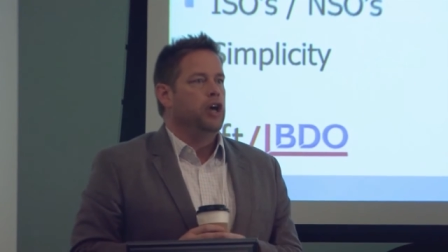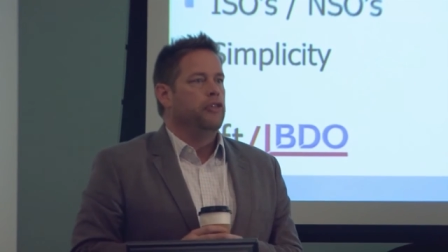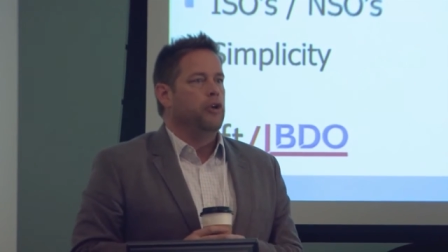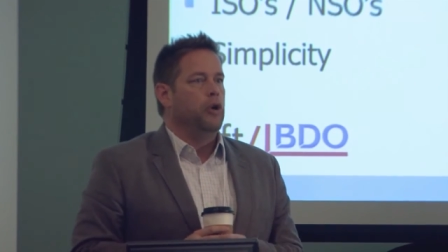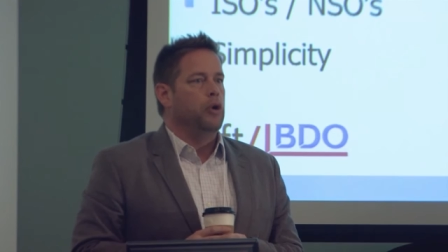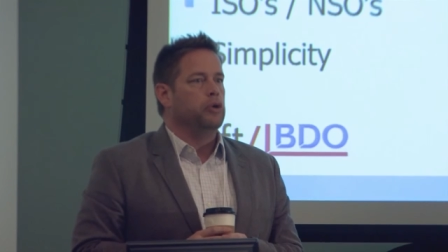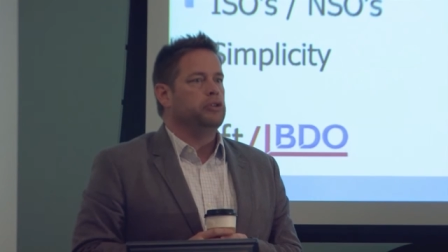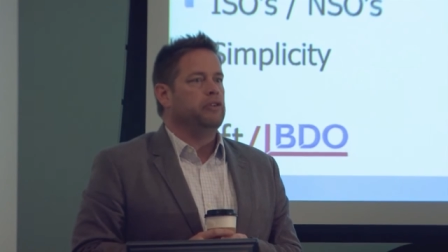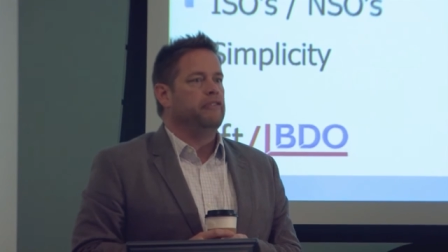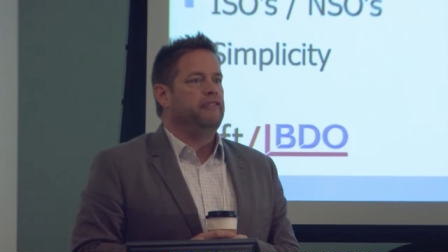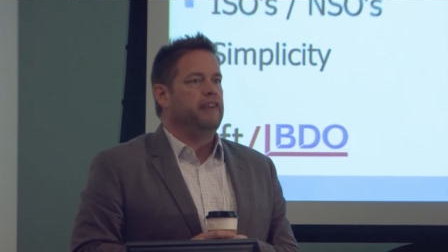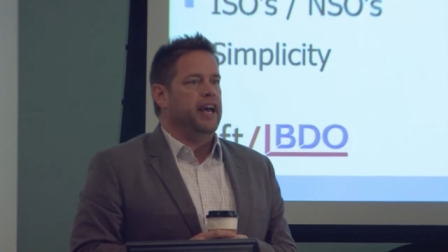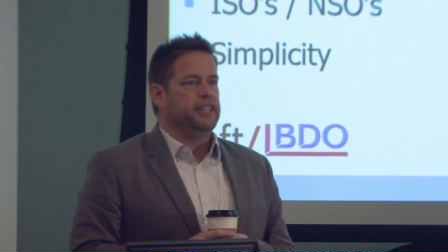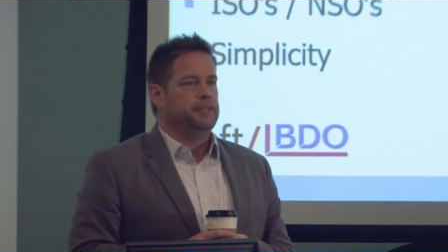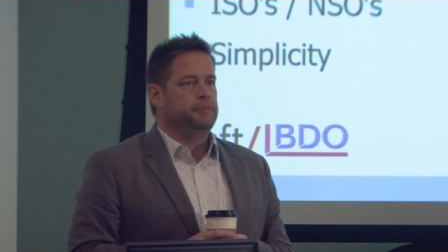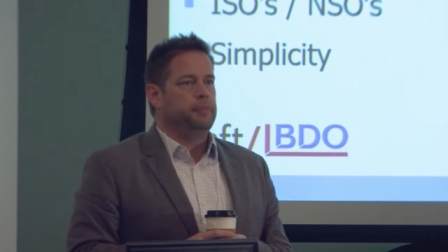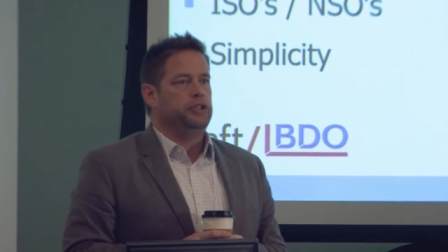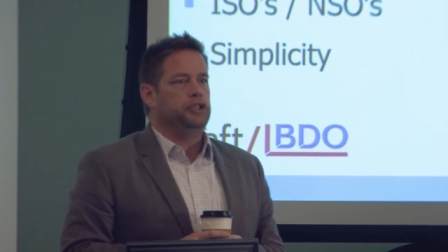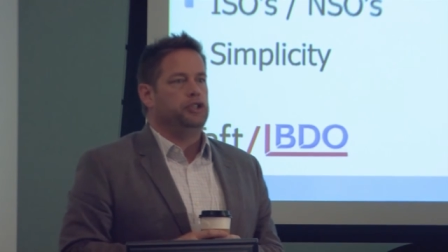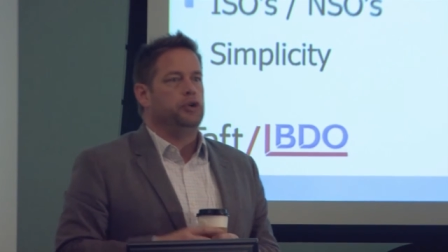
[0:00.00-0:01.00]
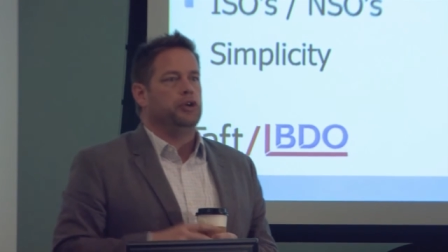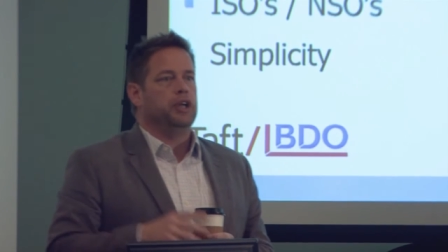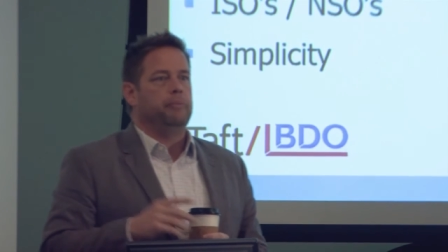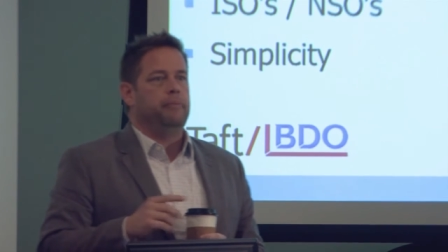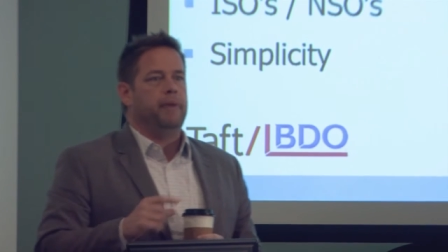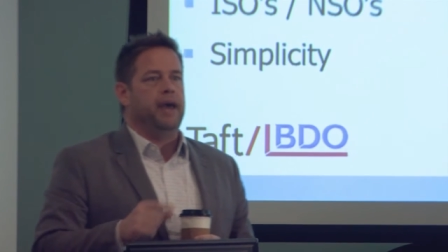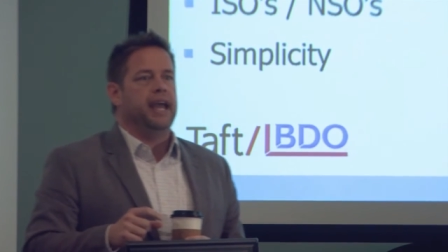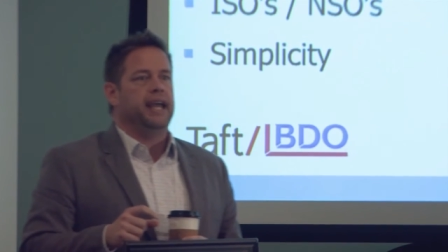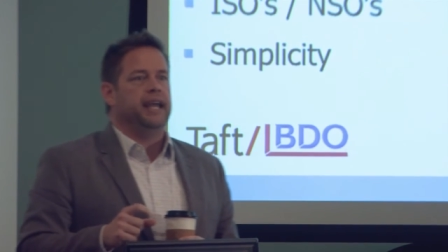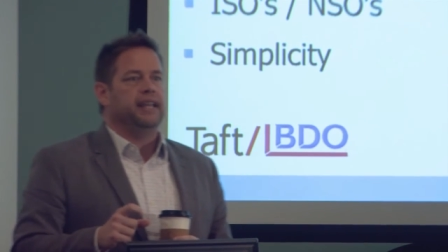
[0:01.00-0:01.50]
those are investments you can
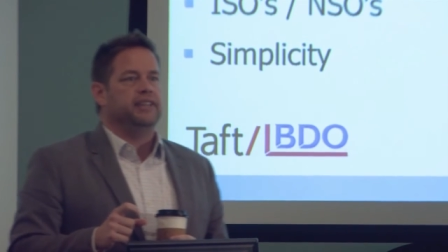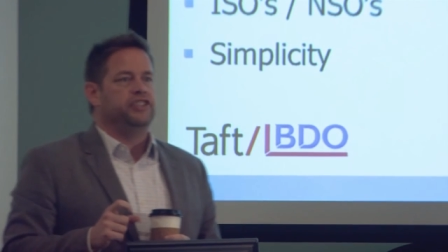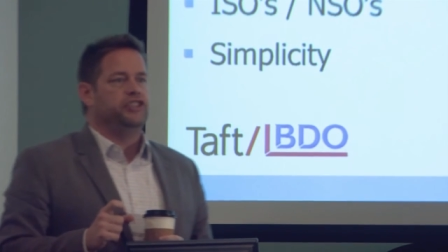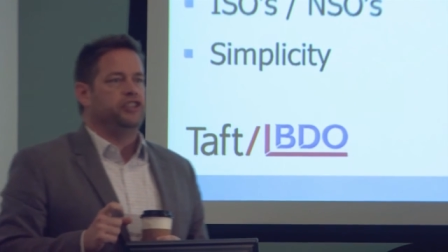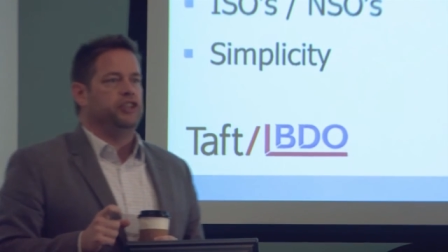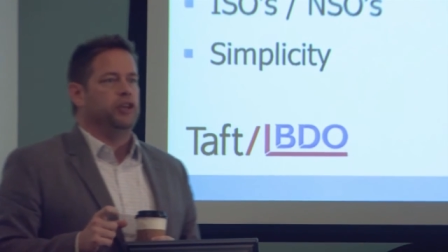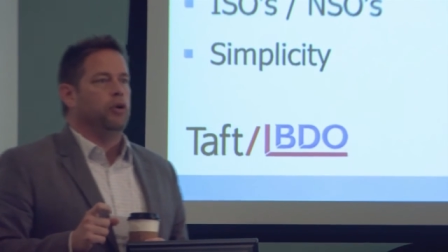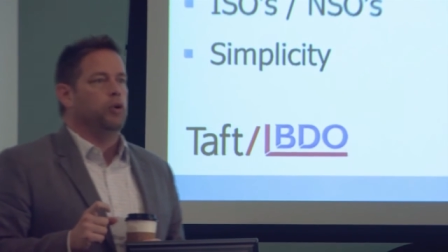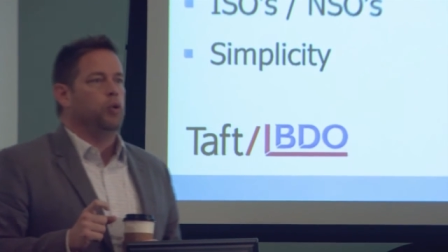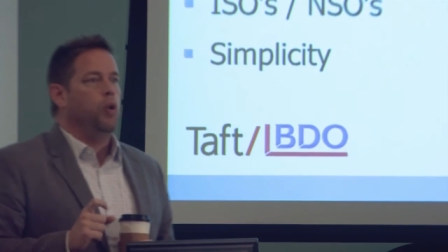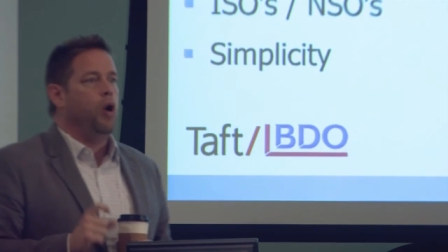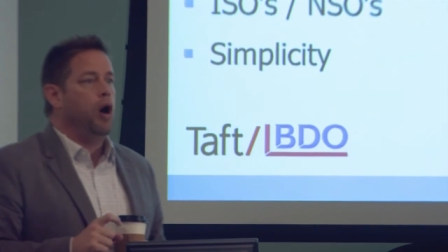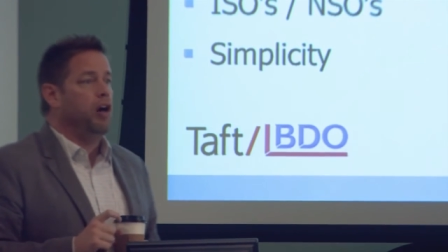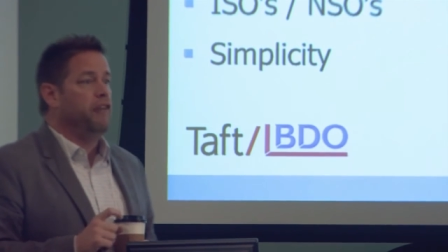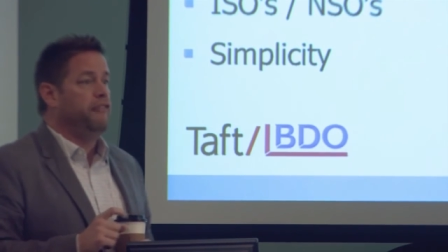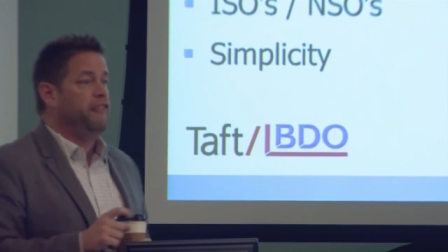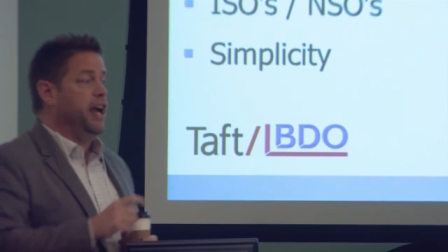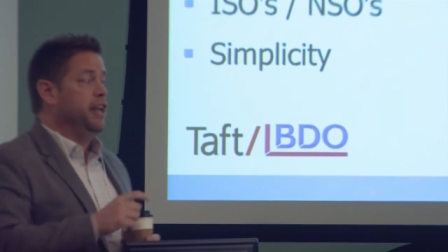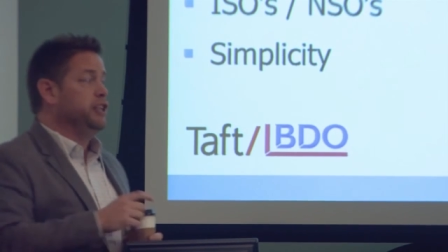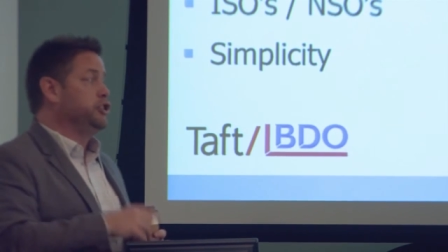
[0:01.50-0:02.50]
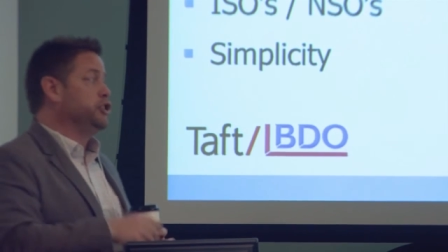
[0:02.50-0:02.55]
make and still qualify,